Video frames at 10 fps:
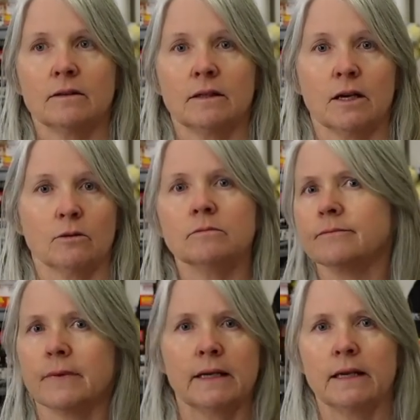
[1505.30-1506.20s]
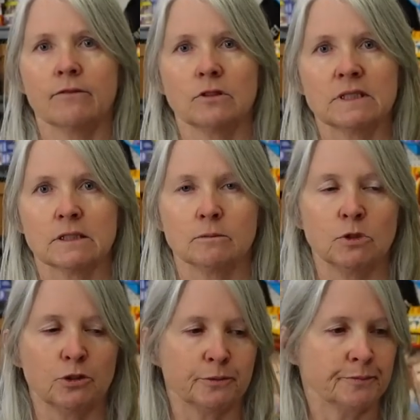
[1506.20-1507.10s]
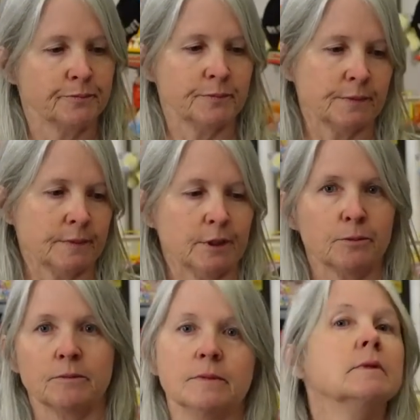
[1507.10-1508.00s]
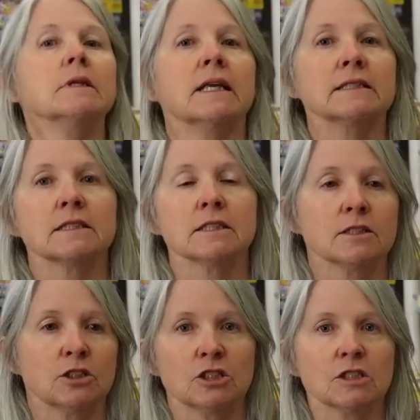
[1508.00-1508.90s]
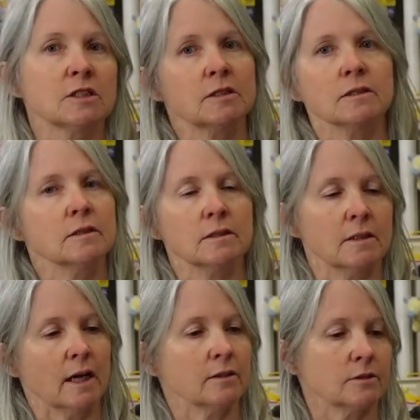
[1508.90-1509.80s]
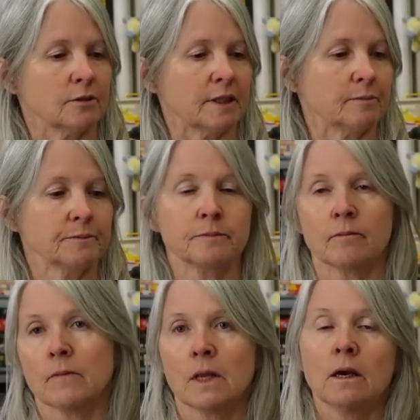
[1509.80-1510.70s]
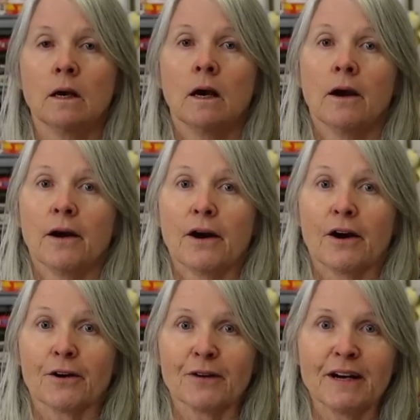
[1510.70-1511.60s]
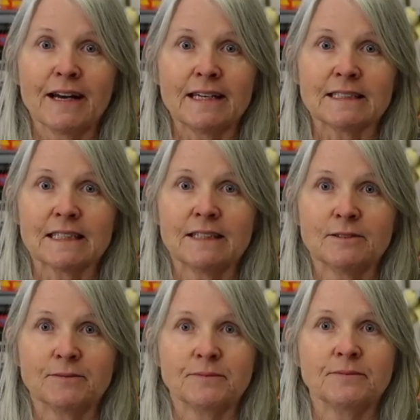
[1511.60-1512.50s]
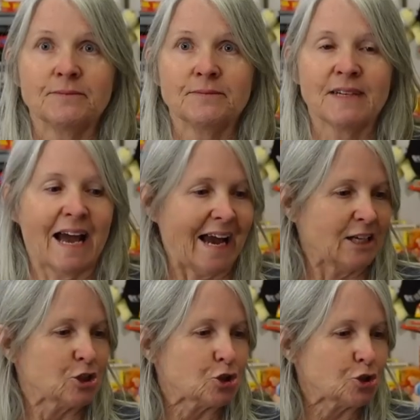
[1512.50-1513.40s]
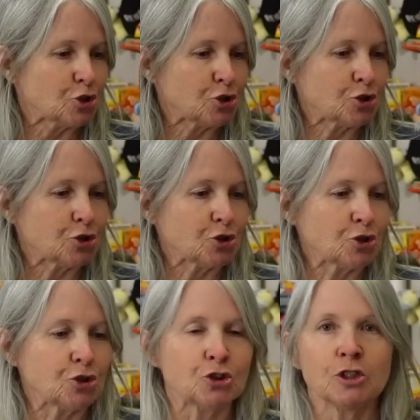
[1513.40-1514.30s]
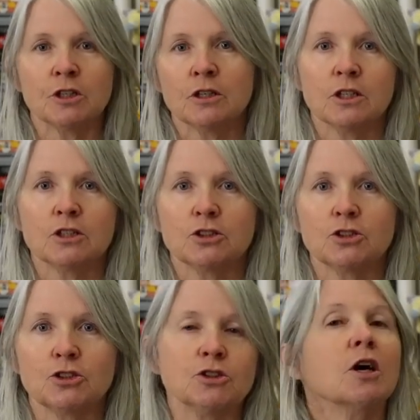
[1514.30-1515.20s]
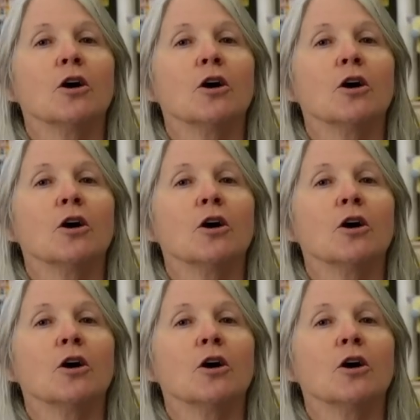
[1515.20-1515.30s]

No, never list them new. Nope. That's not just, I don't do it. All right. You have gone beyond excessive on your time limit.